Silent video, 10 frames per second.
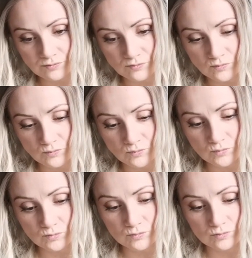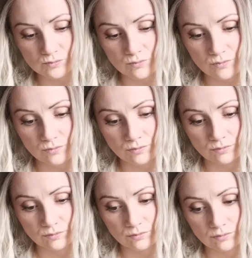
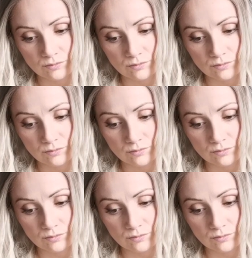No one is speaking in this clip.